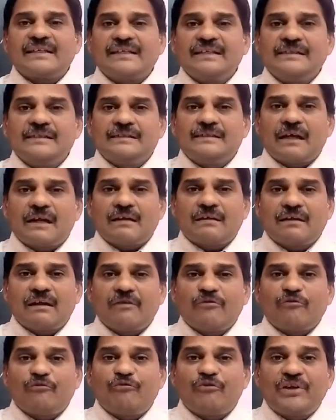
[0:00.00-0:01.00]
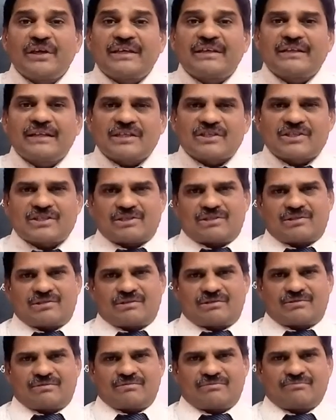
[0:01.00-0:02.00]
internal
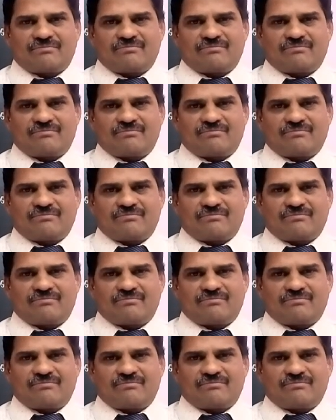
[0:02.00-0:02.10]
weaknesses